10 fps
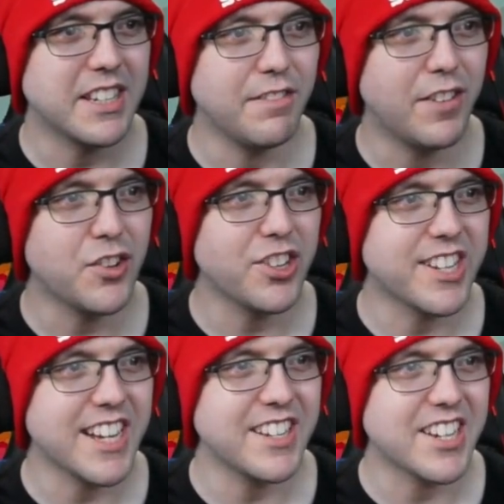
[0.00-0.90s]
efficient
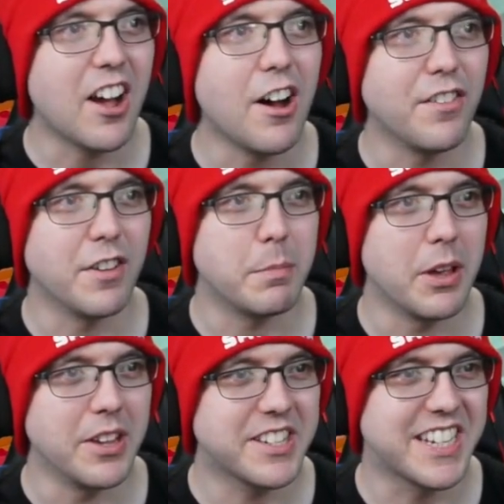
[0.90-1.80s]
as half a
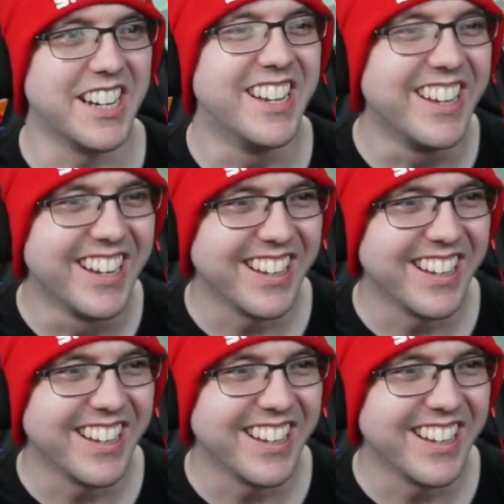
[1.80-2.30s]
person.